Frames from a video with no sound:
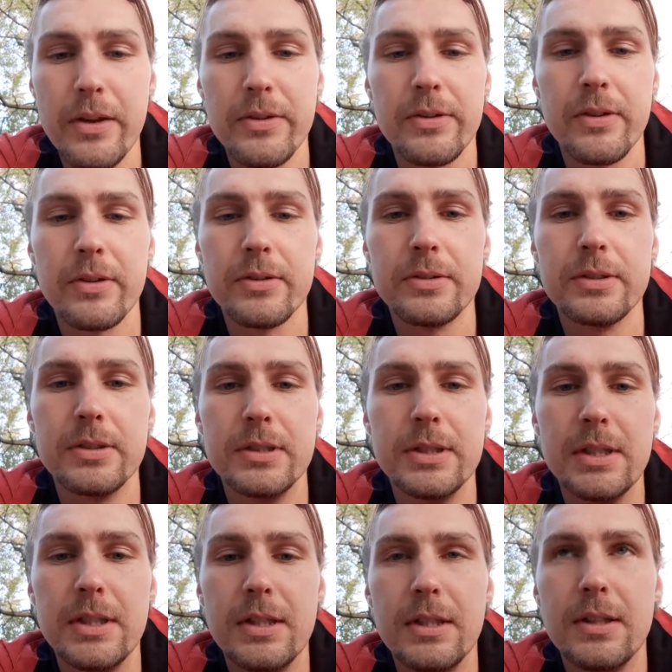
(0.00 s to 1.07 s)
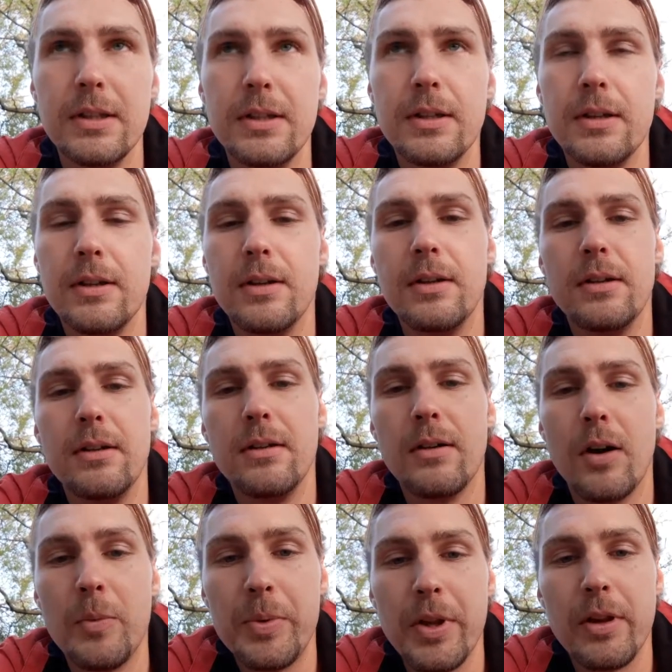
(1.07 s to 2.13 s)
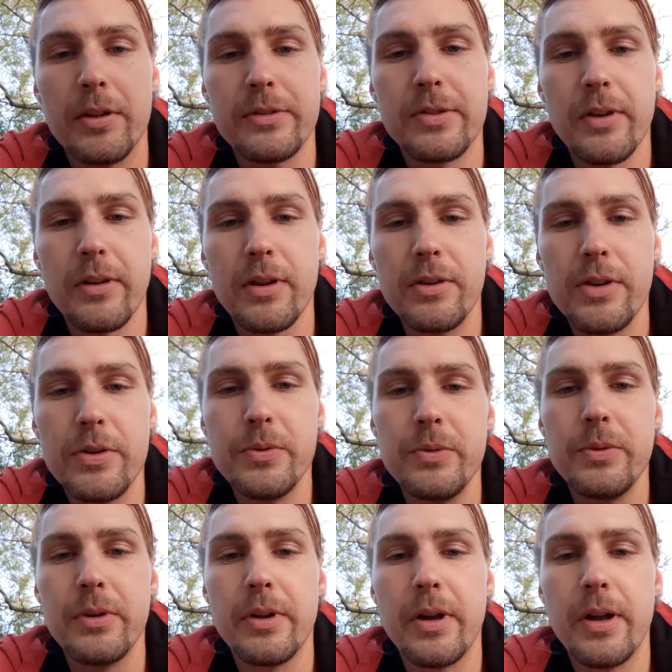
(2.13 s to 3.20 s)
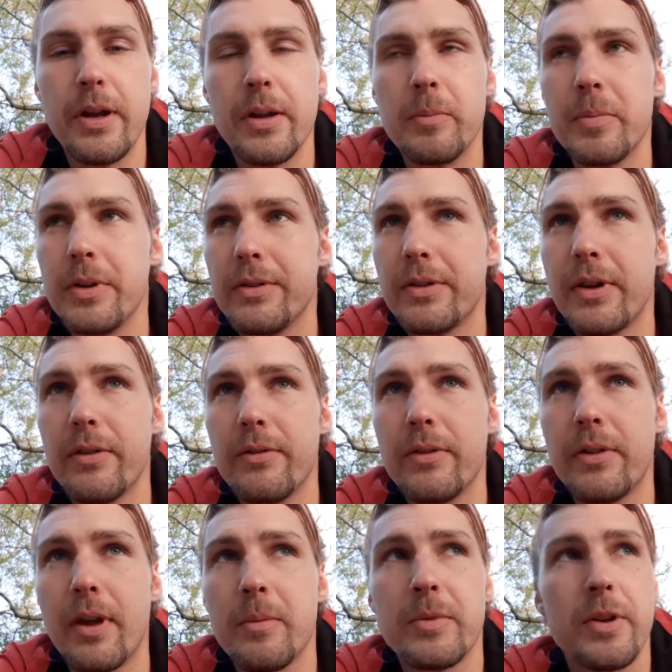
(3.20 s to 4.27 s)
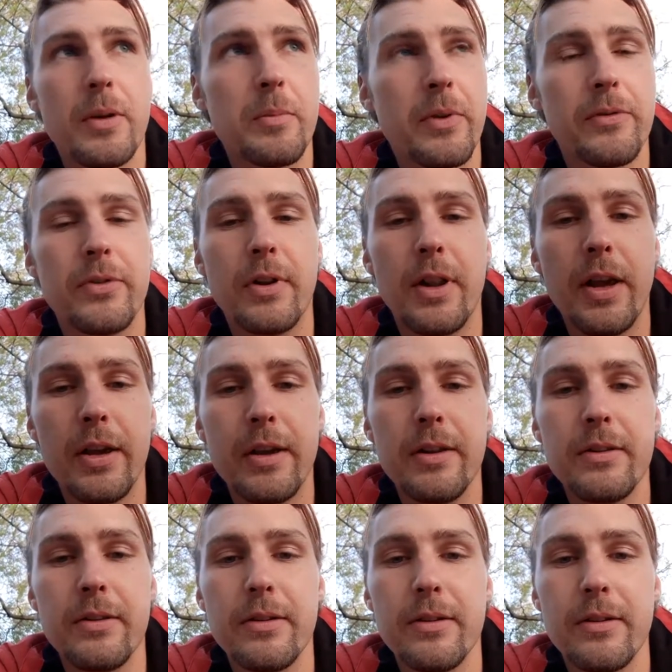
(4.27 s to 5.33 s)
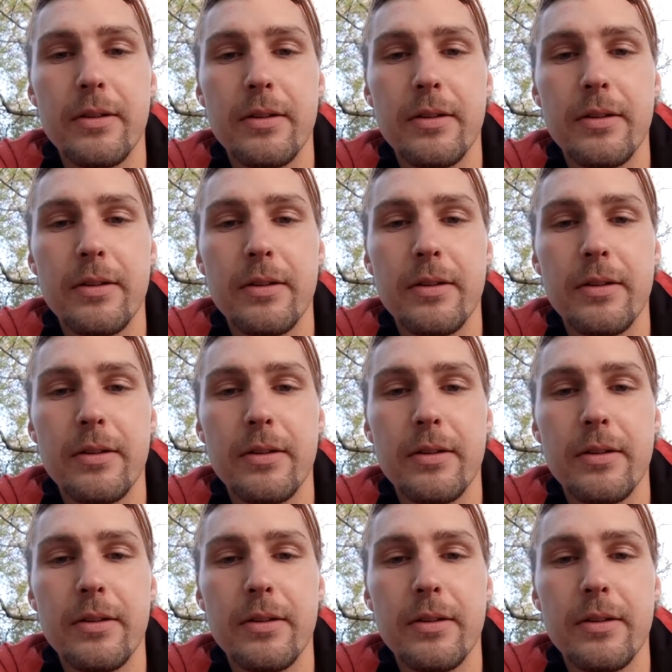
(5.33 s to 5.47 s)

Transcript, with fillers: So, hope you learned something new. Uh, please give thumbs up if you like it.